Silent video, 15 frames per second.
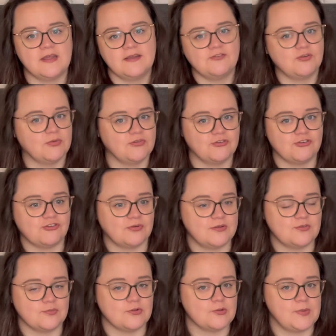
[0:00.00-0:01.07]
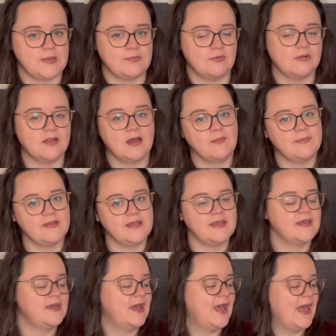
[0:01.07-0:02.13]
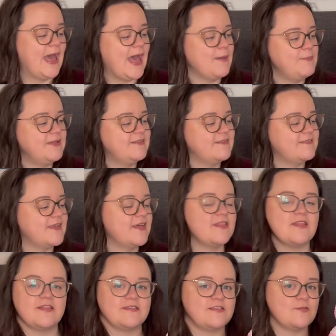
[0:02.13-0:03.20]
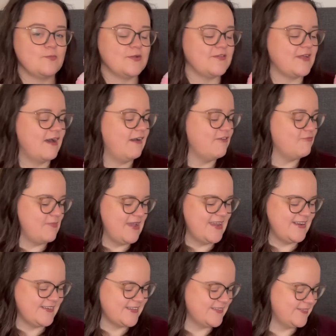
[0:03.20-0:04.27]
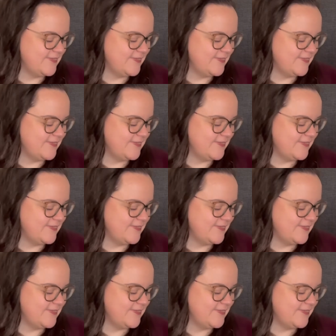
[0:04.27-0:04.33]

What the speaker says: If she wants to show it to other people, I'll be happy to say that this is one that I've made.